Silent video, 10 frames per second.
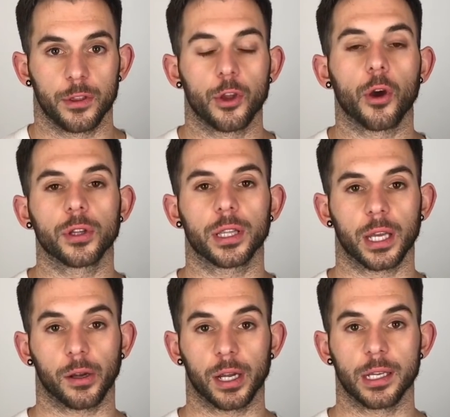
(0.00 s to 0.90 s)
know that
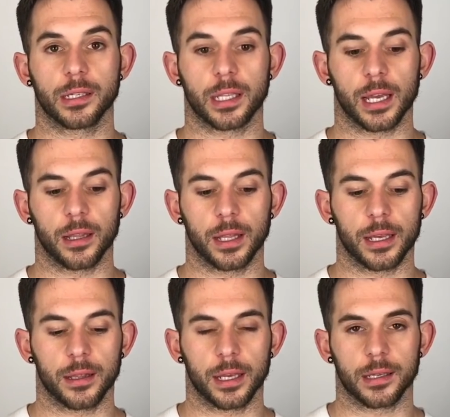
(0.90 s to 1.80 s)
there is.
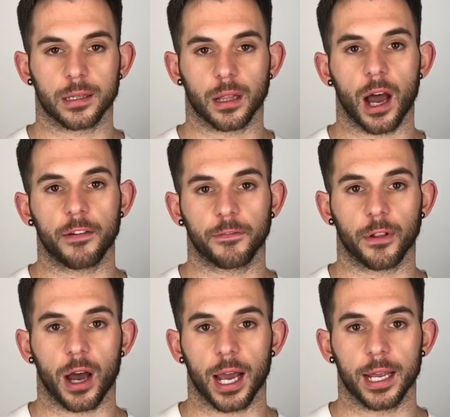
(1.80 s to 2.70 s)
There's
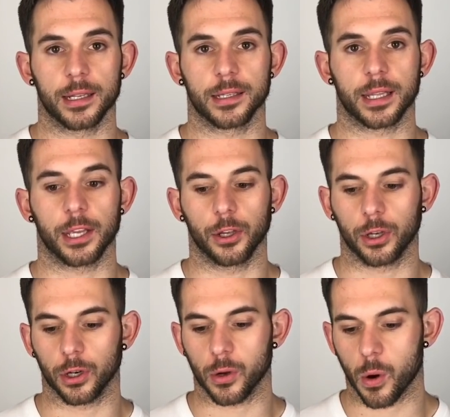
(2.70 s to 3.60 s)
lifelines that you
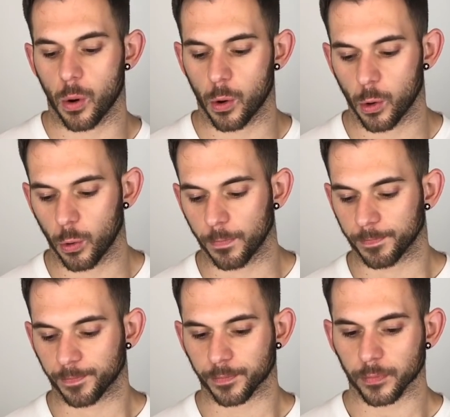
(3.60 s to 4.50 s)
can call.
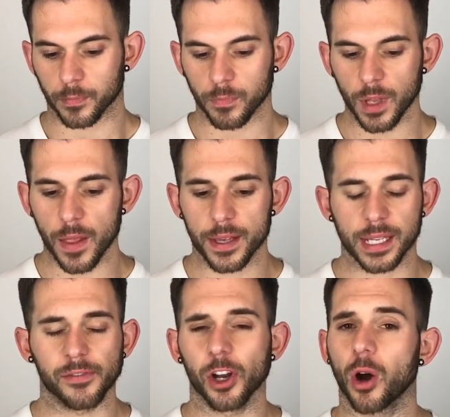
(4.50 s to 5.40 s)
There's
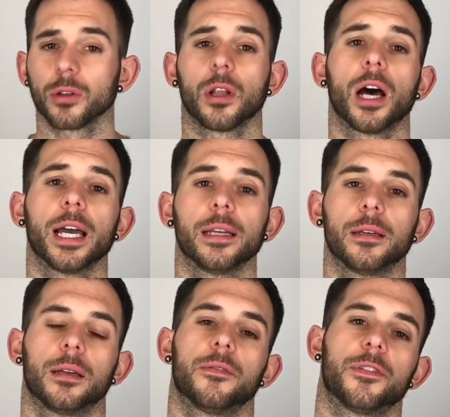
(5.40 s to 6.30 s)
even online
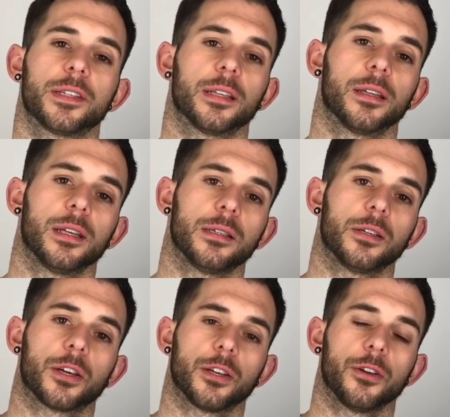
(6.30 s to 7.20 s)
facilities
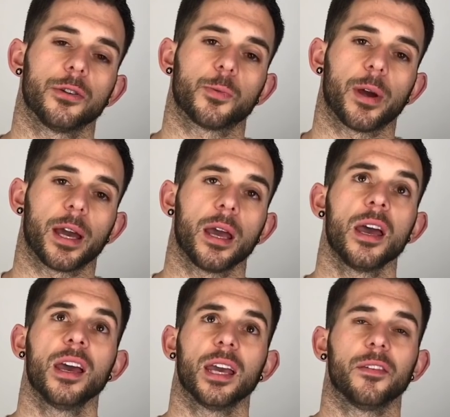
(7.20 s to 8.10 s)
you can use where
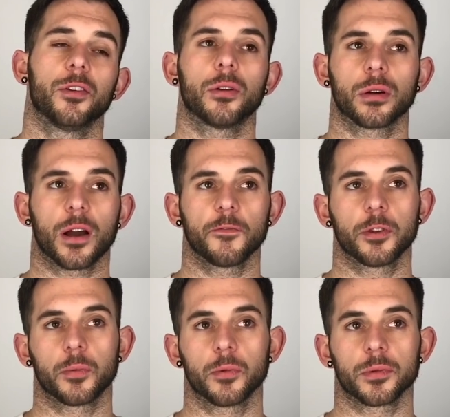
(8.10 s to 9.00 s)
if you're not
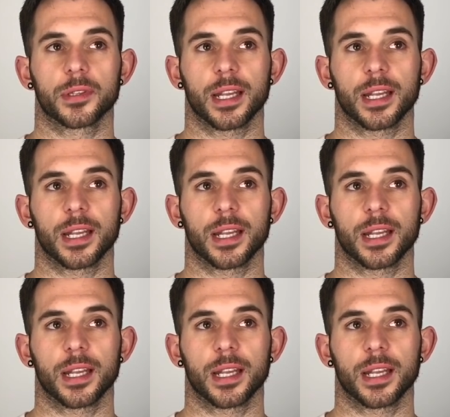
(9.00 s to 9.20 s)
comfortable